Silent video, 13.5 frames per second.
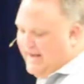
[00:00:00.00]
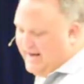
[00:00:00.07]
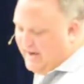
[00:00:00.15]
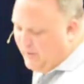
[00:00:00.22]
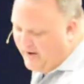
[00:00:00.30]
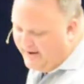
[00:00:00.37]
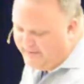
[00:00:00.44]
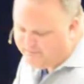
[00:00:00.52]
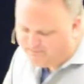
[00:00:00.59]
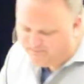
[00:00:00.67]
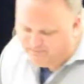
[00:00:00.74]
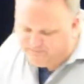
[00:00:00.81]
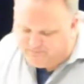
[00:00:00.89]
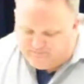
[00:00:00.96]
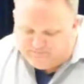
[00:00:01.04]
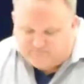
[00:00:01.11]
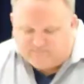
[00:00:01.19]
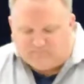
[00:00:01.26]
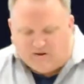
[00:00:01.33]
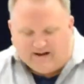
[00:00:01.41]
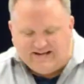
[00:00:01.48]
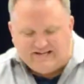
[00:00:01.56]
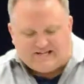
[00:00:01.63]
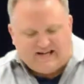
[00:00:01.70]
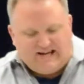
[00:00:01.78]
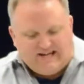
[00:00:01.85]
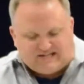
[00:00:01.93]
anyway, he,
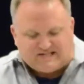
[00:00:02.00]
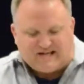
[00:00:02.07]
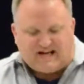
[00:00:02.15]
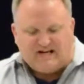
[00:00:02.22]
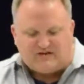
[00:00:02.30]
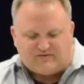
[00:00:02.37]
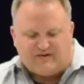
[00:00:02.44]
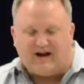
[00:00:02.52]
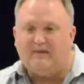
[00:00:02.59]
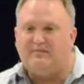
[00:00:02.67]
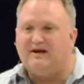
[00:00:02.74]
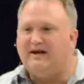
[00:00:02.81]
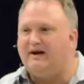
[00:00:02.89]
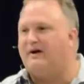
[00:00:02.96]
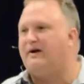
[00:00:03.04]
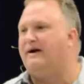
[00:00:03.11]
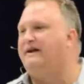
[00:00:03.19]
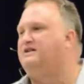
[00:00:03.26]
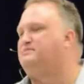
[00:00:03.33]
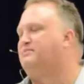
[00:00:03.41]
he set his family here in this